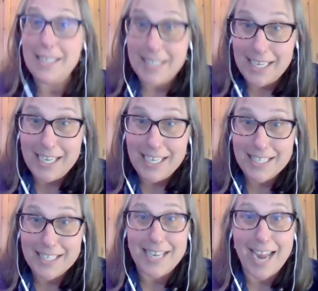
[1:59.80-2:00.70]

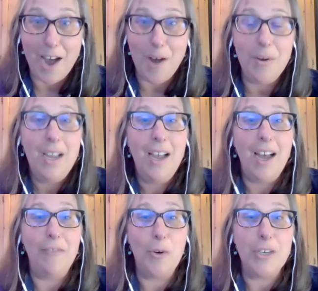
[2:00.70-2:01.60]
teens now,
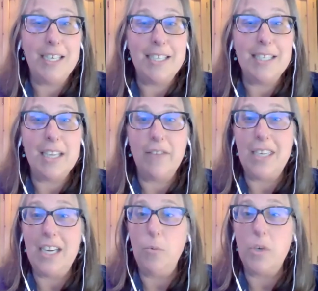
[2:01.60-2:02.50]
uh, 14 and
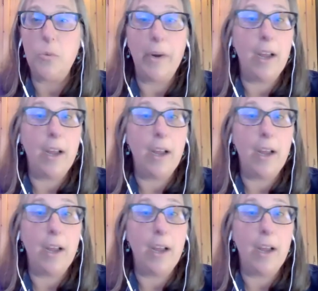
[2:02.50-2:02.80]
17, which bring